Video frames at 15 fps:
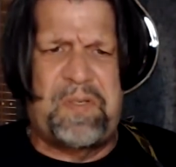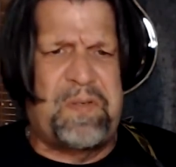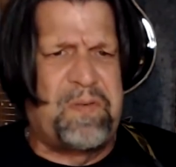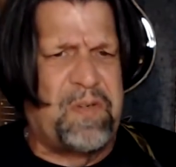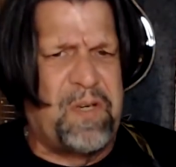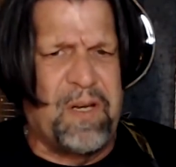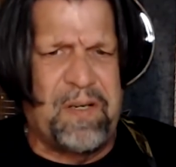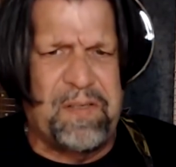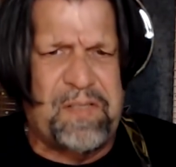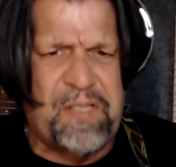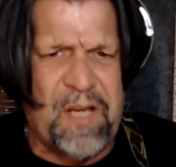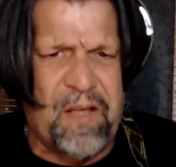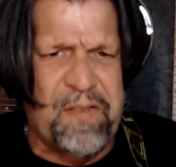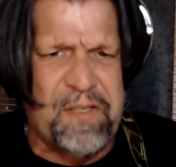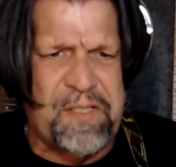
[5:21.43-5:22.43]
going to
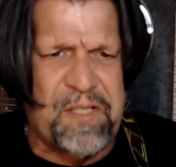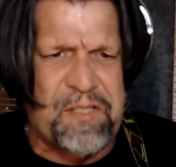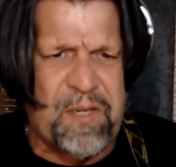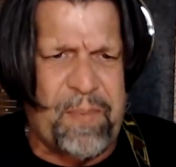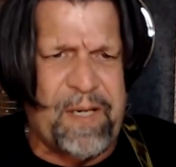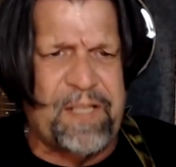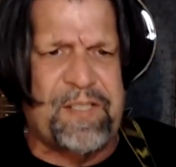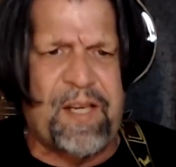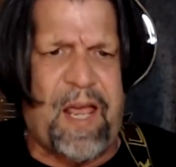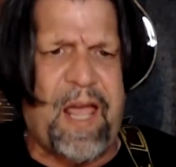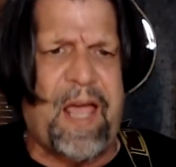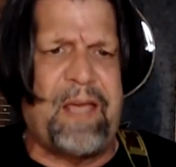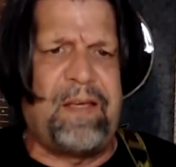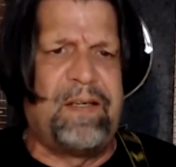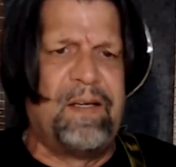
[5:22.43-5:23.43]
sell this to somebody and say,
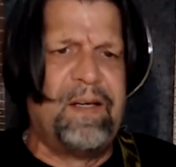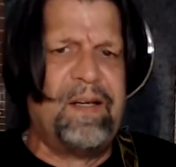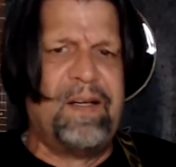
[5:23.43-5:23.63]
hey,